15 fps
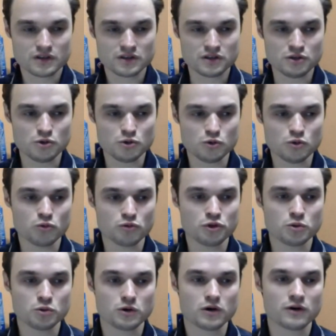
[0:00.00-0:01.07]
you
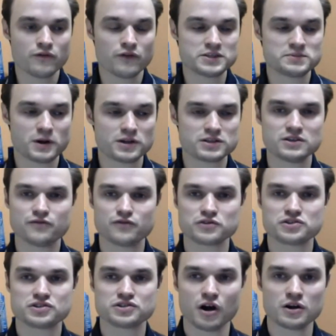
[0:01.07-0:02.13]
were vice president for
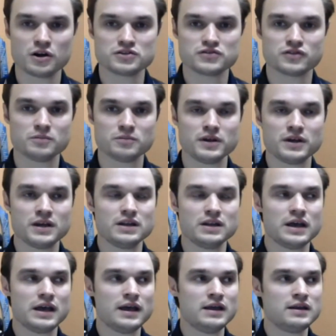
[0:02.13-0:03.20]
Stars for a bit,
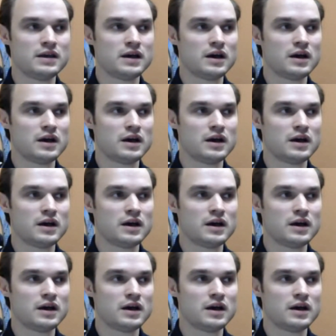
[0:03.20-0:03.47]
and